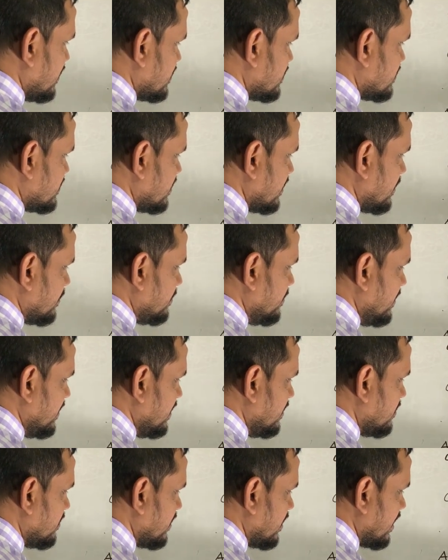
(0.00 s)
So
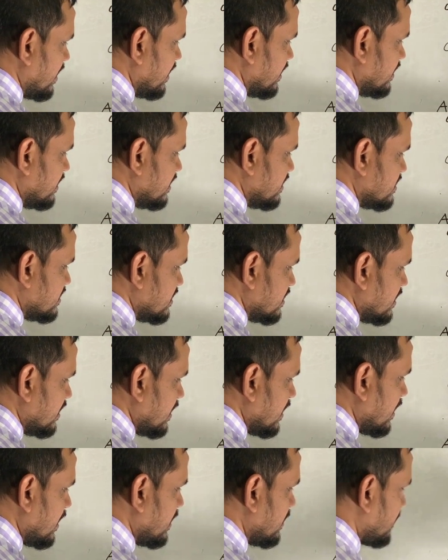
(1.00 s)
By is
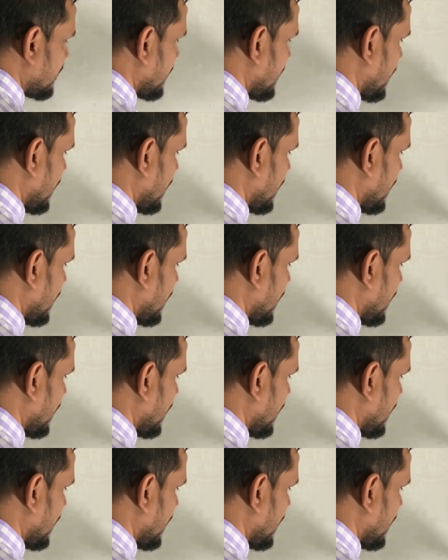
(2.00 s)
here,